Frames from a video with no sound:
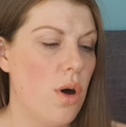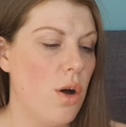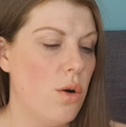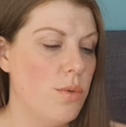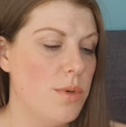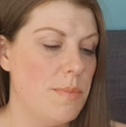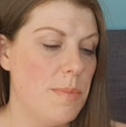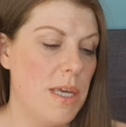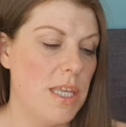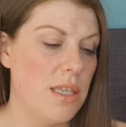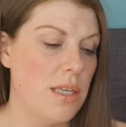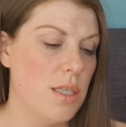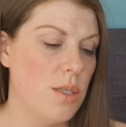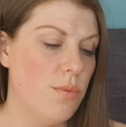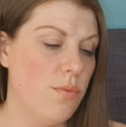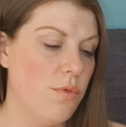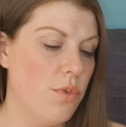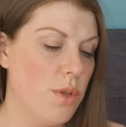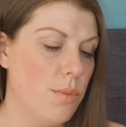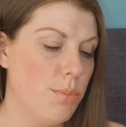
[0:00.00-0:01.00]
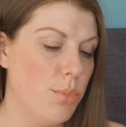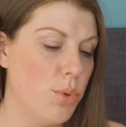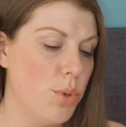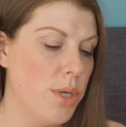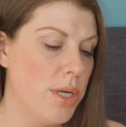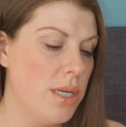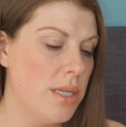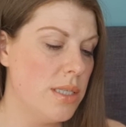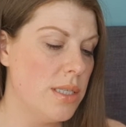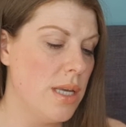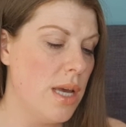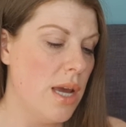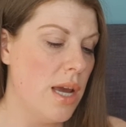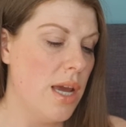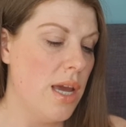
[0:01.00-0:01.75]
I always pick this up for the boys.